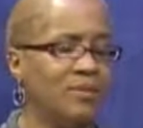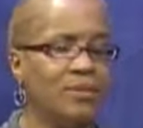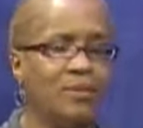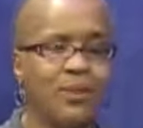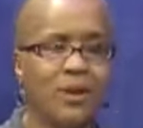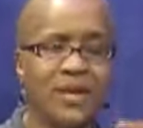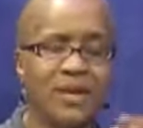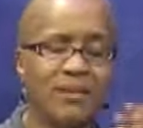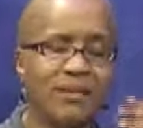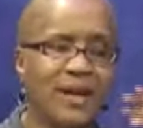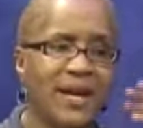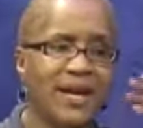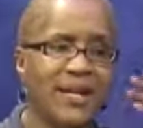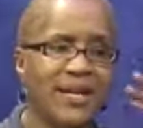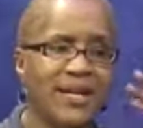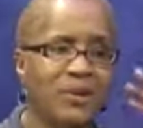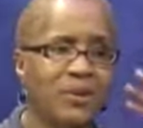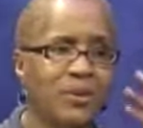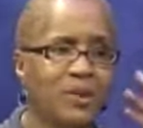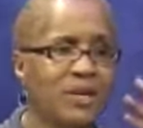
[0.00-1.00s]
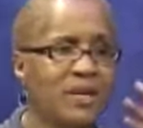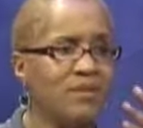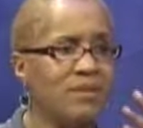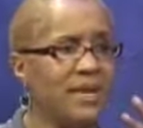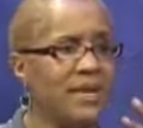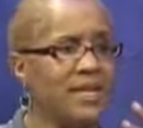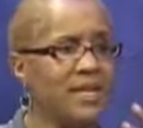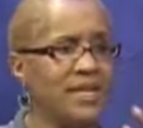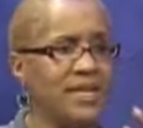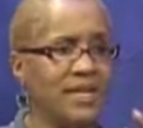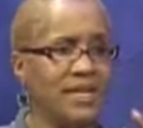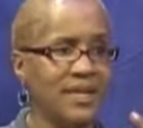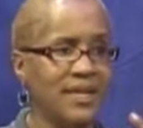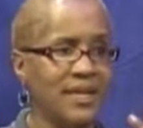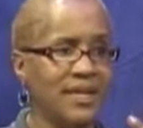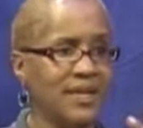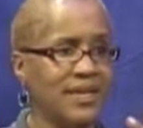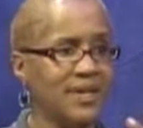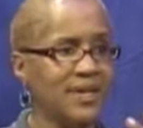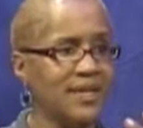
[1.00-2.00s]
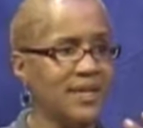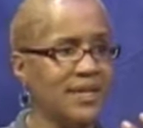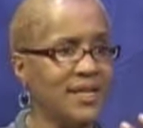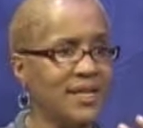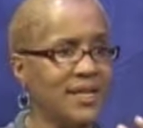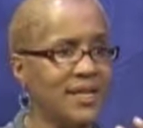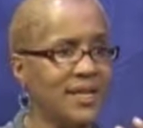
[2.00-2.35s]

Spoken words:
What am I hearing?